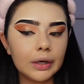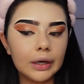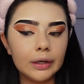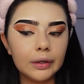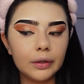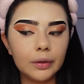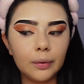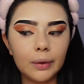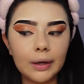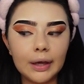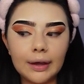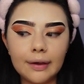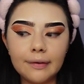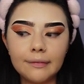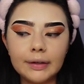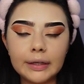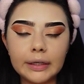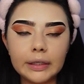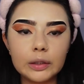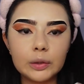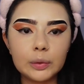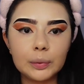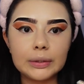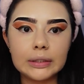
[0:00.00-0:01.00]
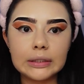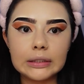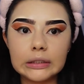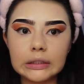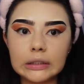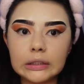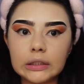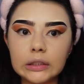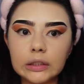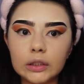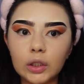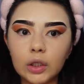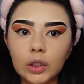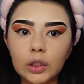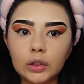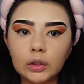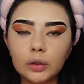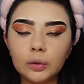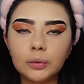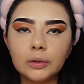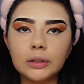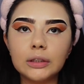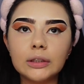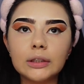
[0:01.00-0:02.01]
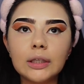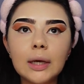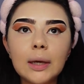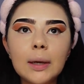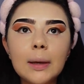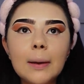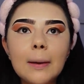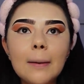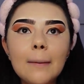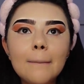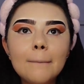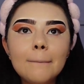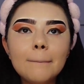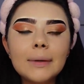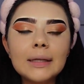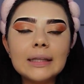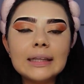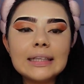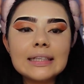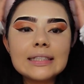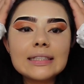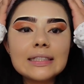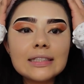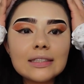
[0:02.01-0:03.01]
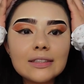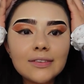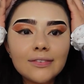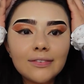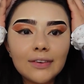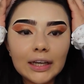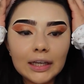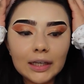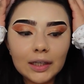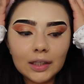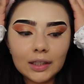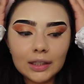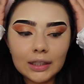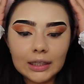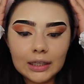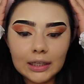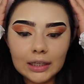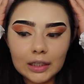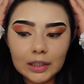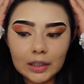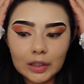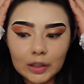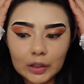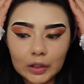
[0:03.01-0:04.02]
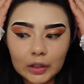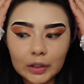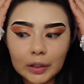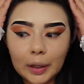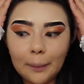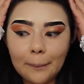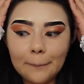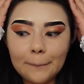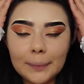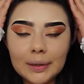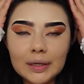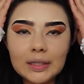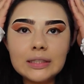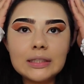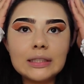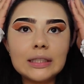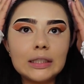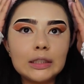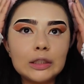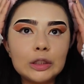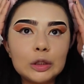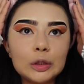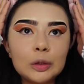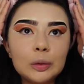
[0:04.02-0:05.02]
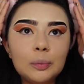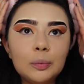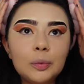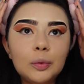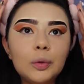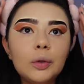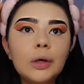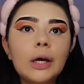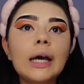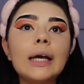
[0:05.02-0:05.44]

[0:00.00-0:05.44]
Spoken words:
I don't have any 2016 contours, but this is finally gonna look presentable.